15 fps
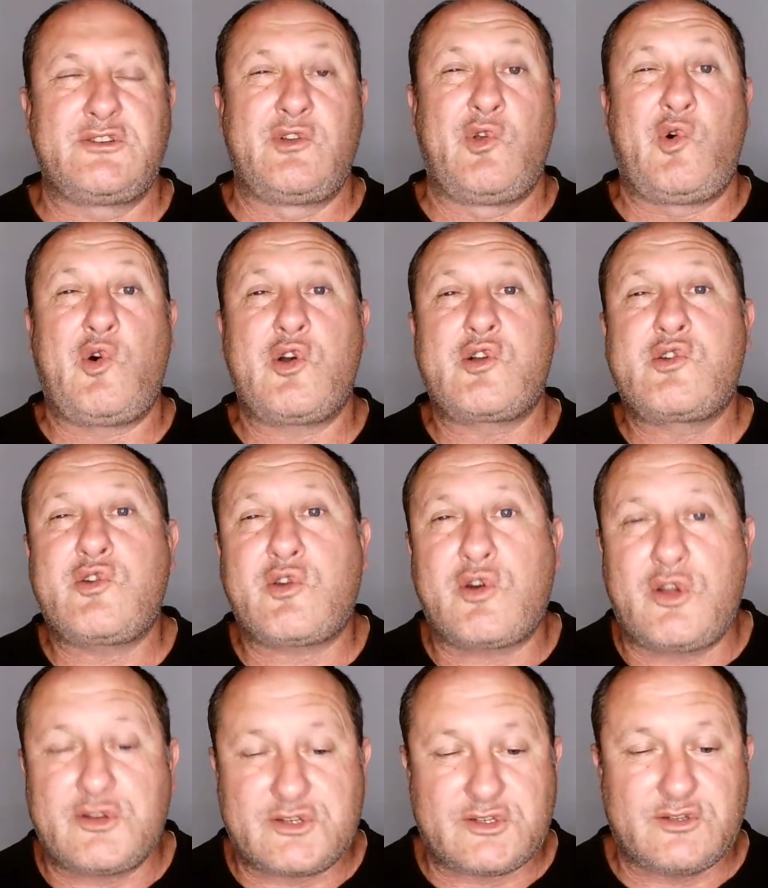and law
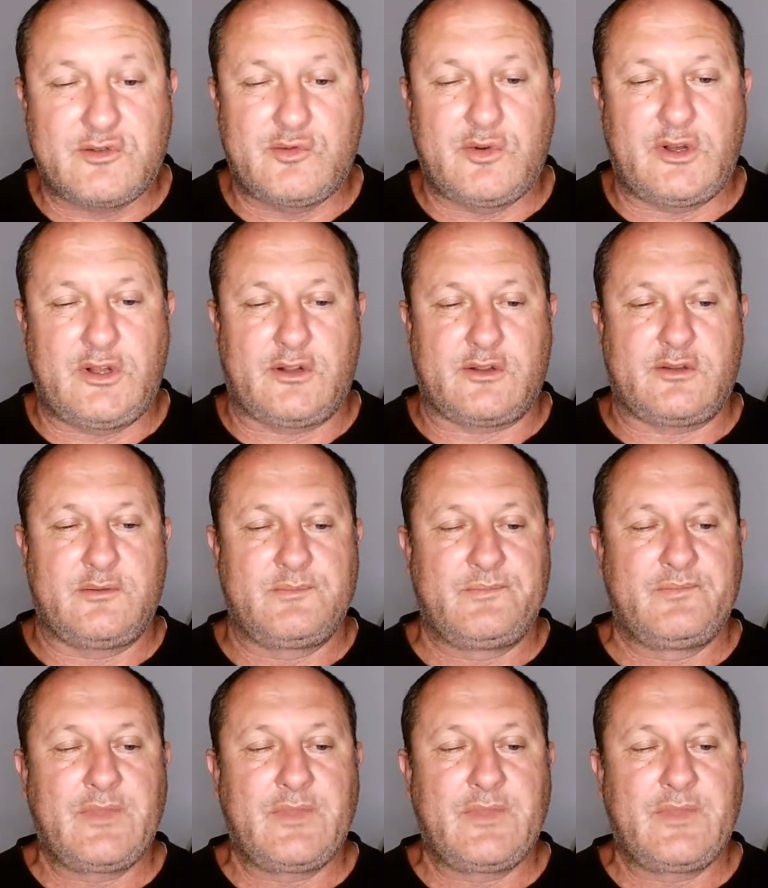across the world.